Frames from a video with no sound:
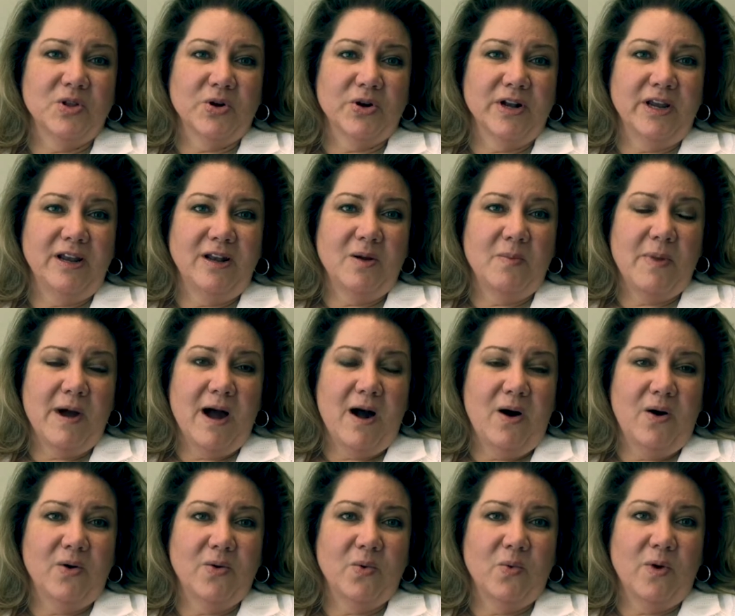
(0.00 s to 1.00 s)
learning
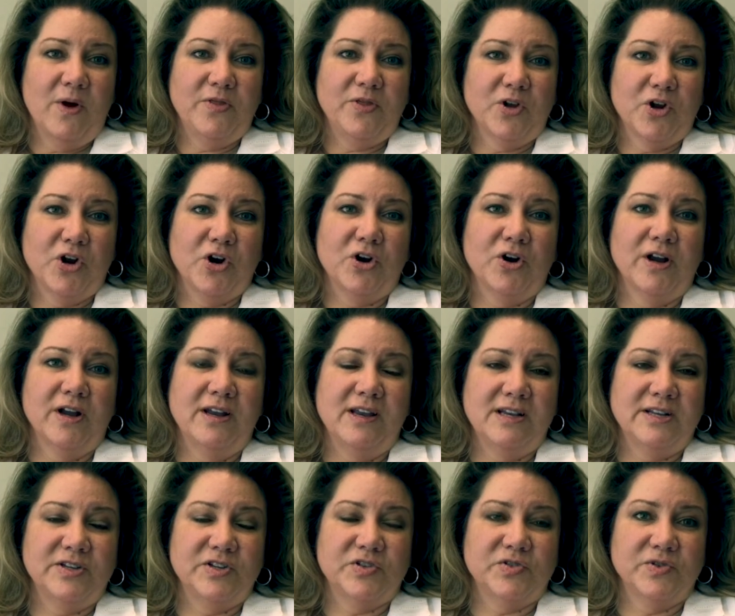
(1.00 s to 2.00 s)
about what the current
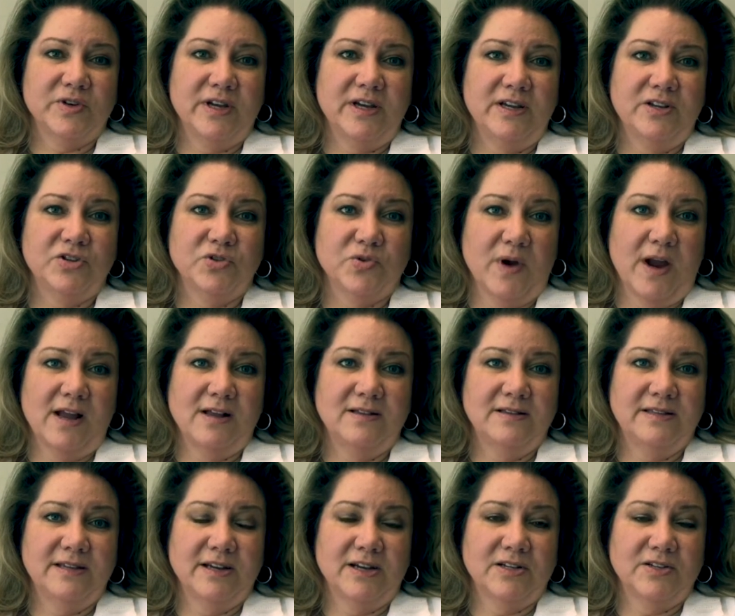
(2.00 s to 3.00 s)
industry
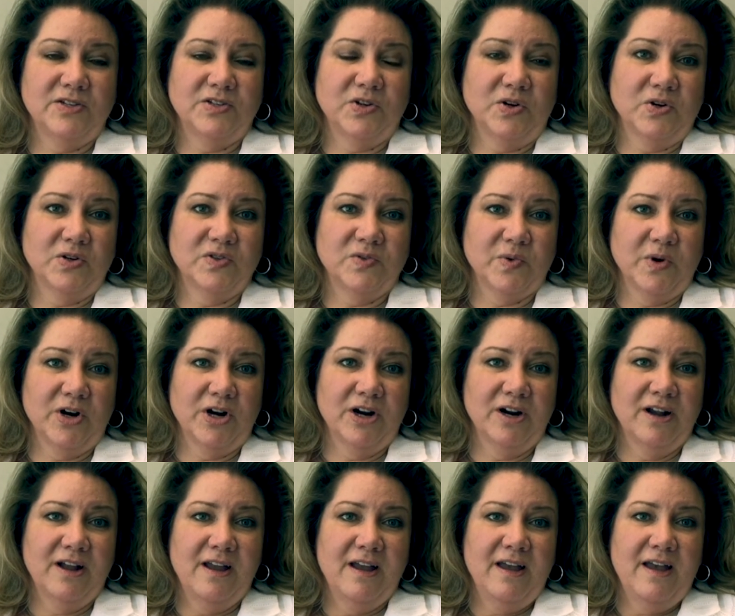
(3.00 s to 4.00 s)
trends and concerns were.